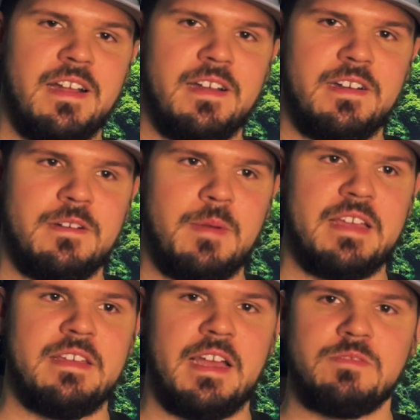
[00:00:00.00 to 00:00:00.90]

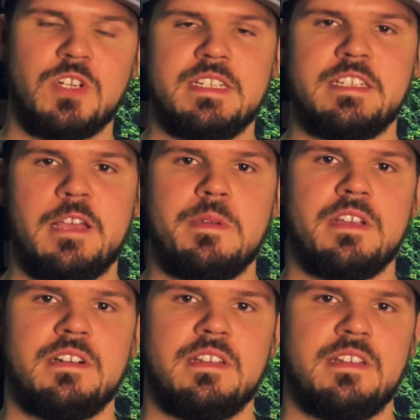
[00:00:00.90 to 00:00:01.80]
I've tried typing
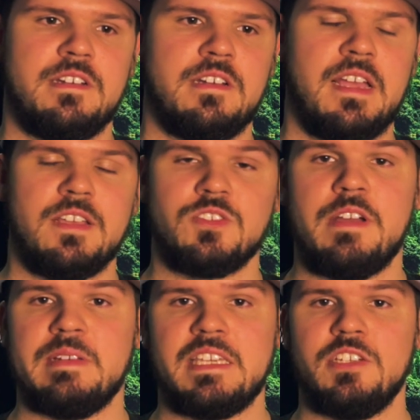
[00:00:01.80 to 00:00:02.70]
on I also
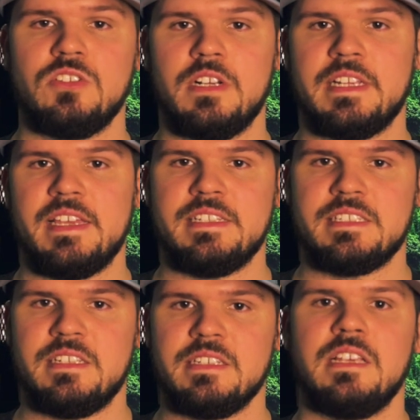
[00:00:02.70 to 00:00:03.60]
have a Keychron
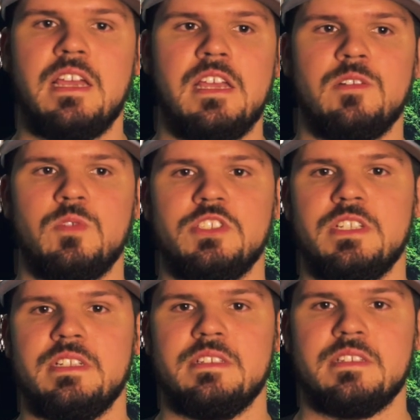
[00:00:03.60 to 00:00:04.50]
K6, which
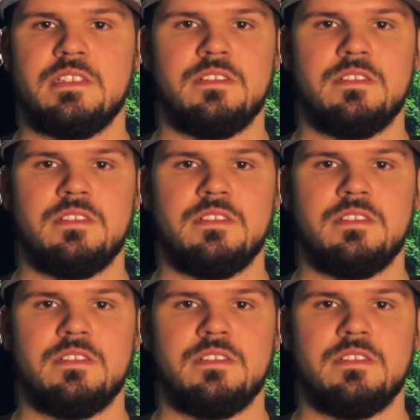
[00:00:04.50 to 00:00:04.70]
is,